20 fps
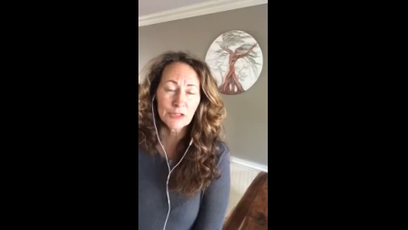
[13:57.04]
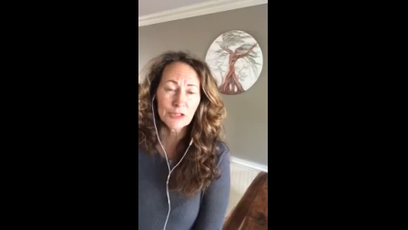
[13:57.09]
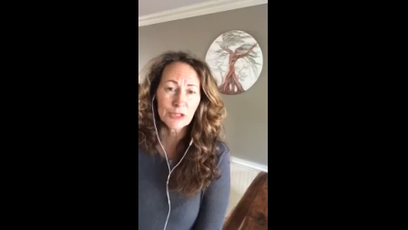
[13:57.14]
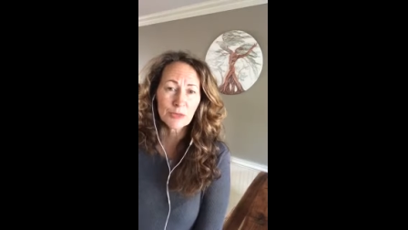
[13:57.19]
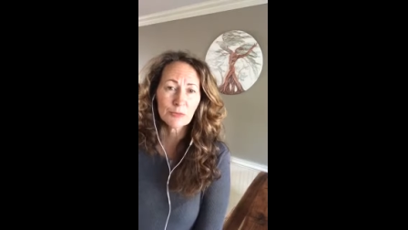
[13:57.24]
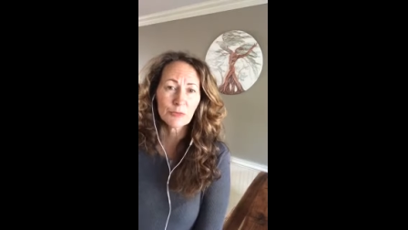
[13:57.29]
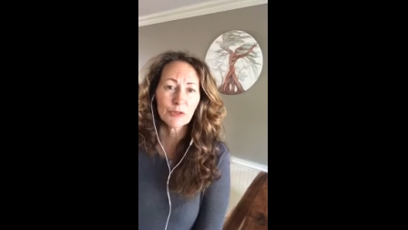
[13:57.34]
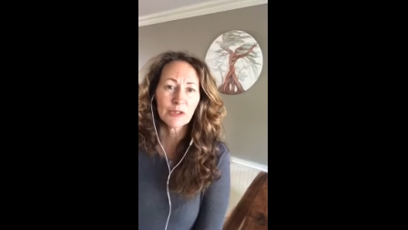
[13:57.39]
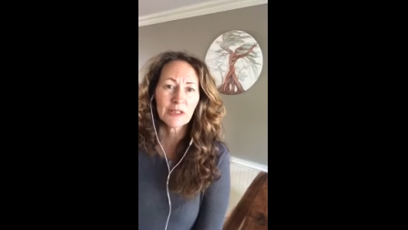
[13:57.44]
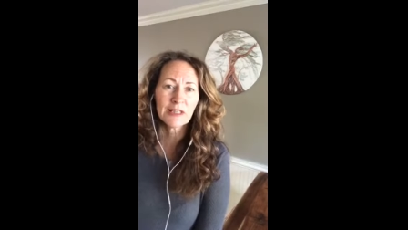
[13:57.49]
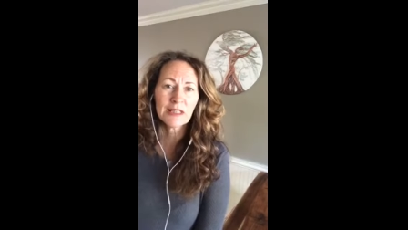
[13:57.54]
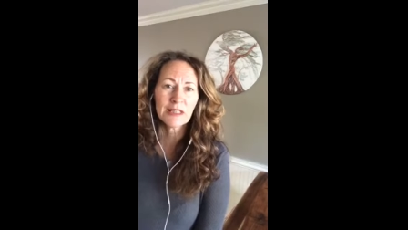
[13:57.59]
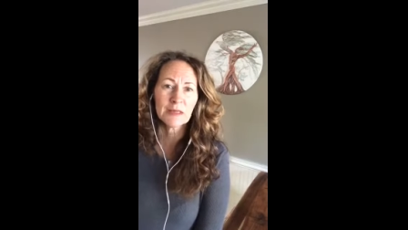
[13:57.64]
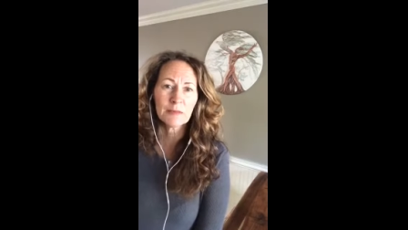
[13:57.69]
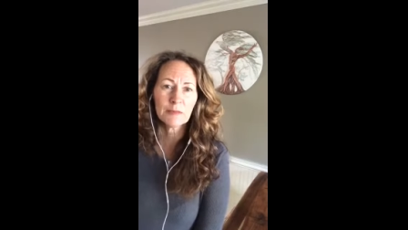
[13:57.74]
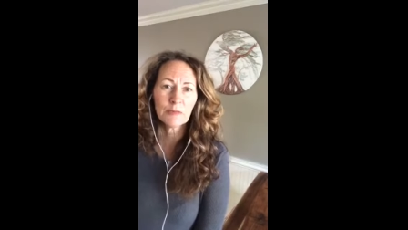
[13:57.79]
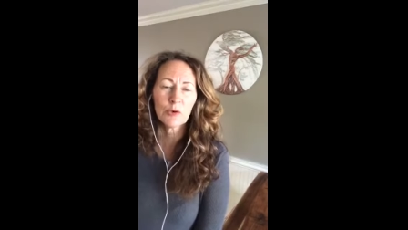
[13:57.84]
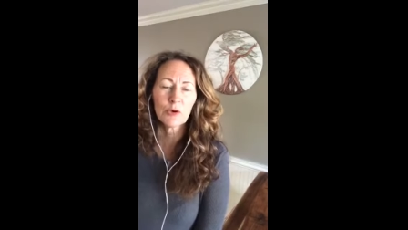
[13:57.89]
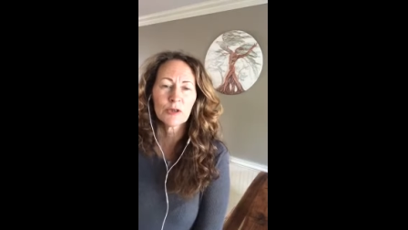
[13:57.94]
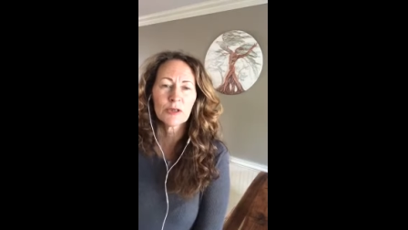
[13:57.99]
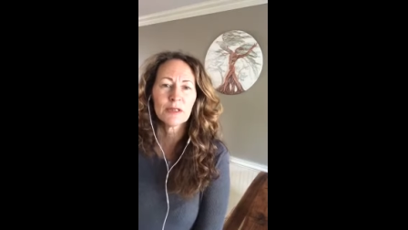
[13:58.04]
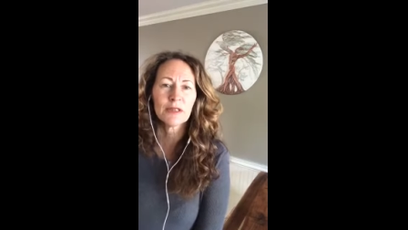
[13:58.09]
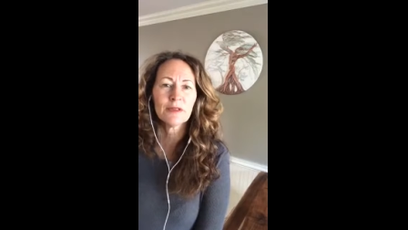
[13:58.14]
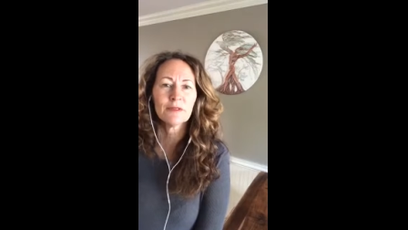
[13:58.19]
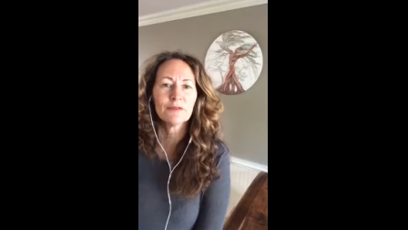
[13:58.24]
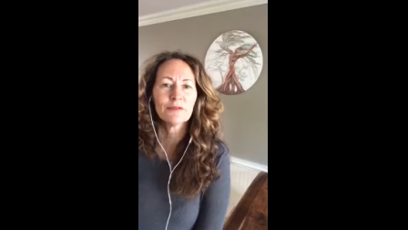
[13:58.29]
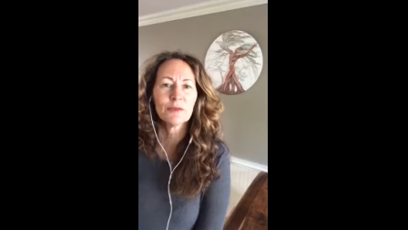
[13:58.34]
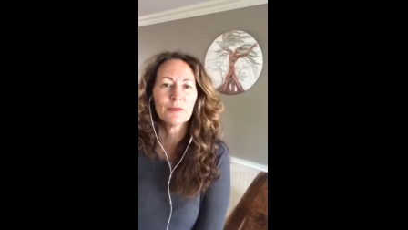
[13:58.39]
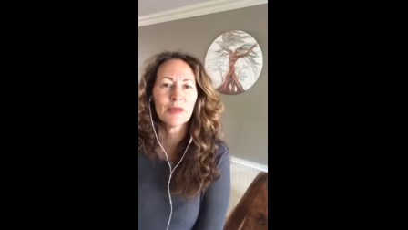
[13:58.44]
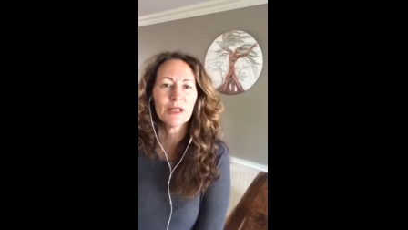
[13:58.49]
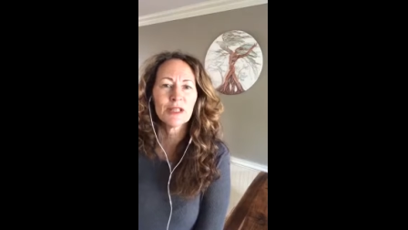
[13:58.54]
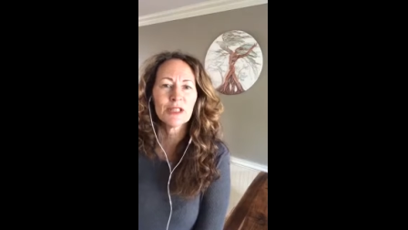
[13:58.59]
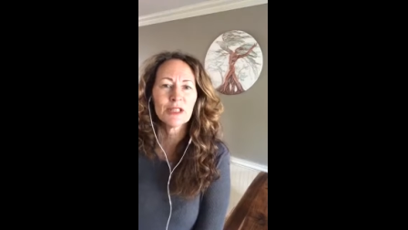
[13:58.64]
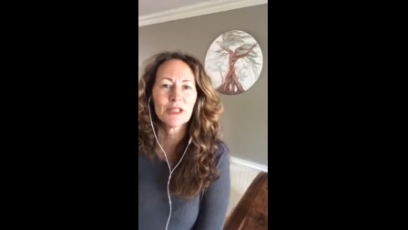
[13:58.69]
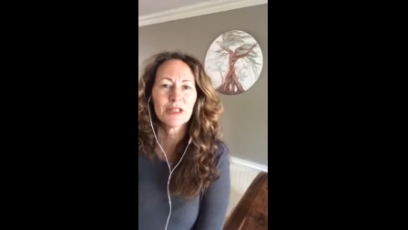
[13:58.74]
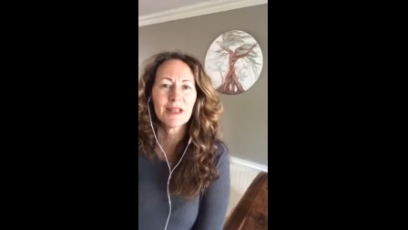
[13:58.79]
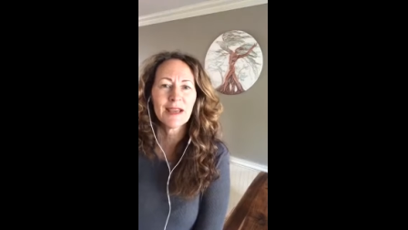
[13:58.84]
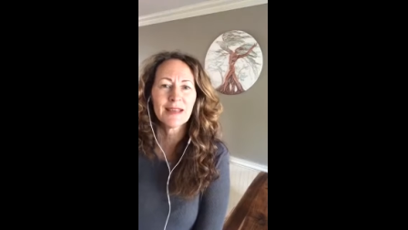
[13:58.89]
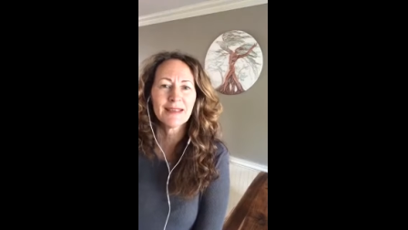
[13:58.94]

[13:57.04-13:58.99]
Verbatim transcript: some really important information.